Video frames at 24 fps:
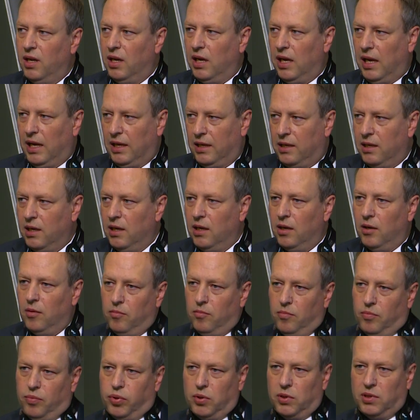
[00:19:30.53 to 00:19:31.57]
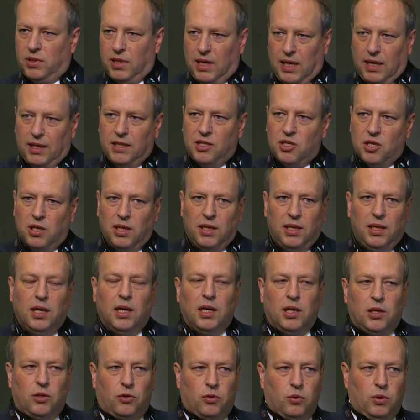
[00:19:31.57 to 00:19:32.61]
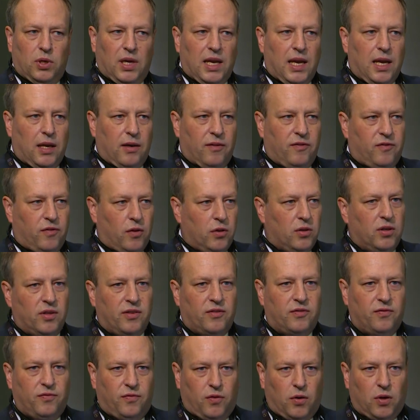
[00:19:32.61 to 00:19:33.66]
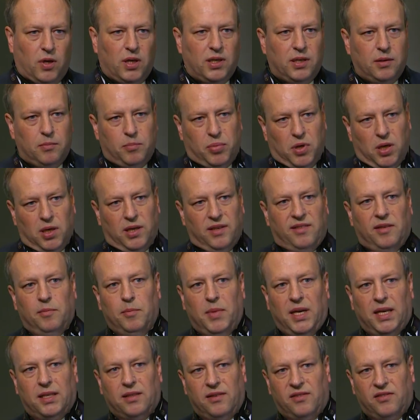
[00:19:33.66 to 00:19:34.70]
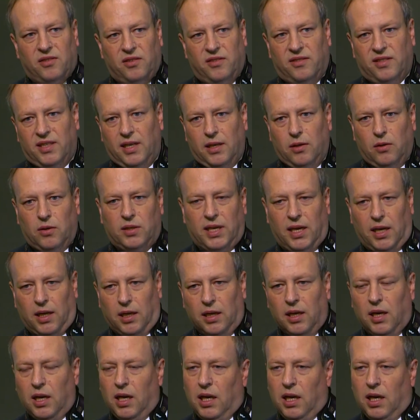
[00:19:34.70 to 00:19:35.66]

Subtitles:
And potentially to lay a focus for the policymakers to say, okay,